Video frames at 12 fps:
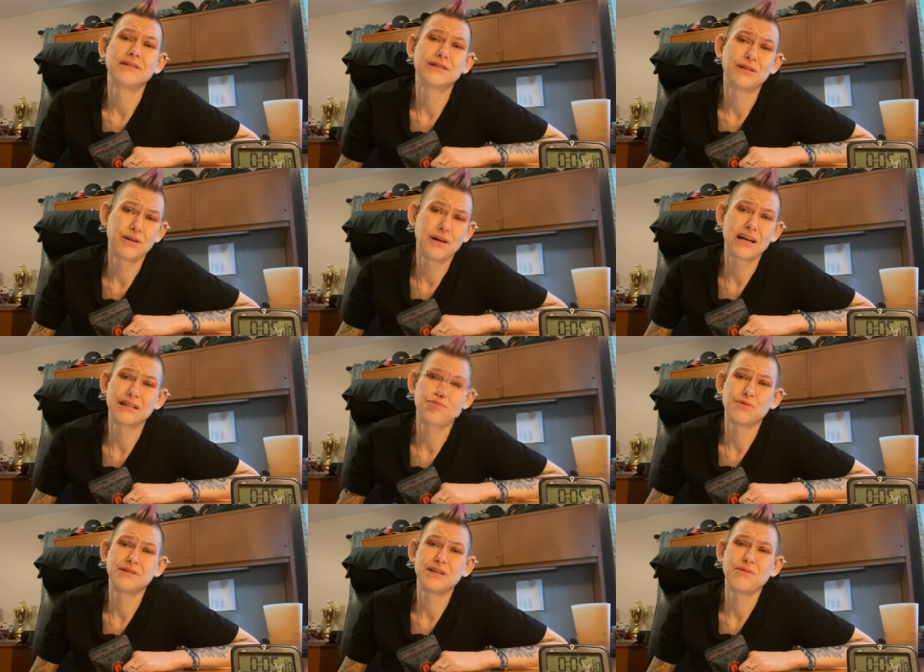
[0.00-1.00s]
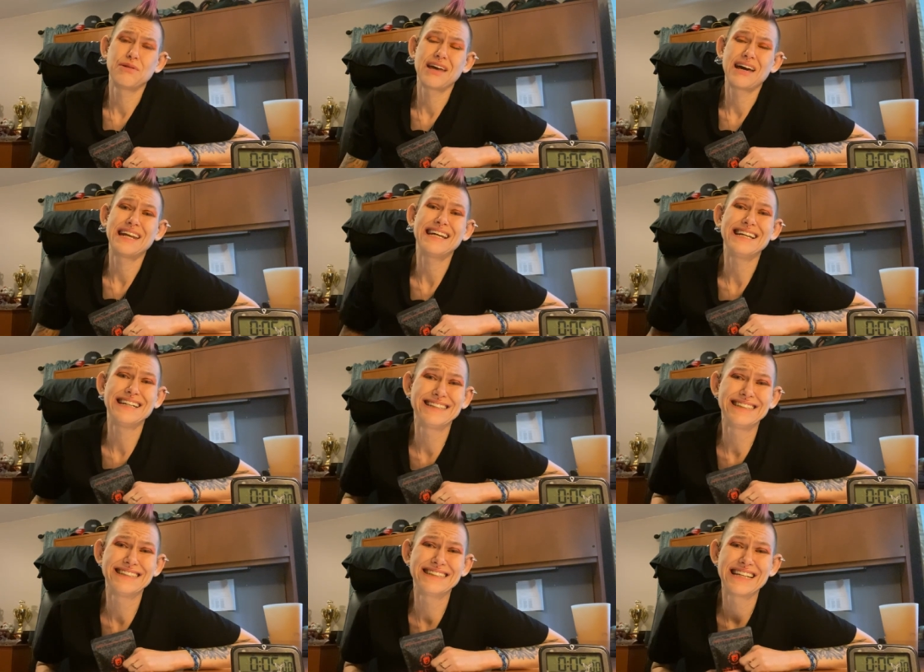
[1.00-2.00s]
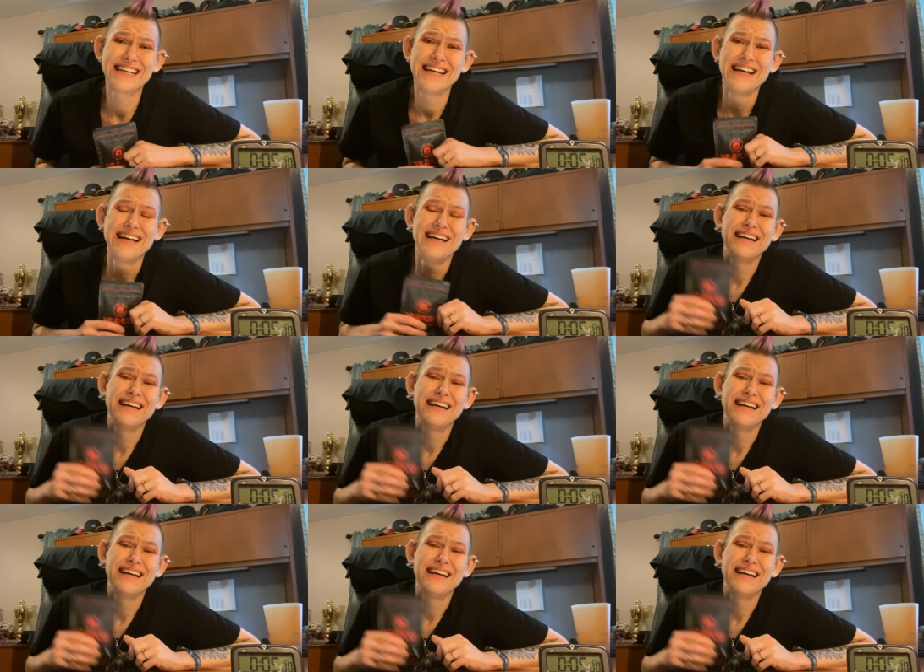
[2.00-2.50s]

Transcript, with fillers: So I guess we'll see what that is.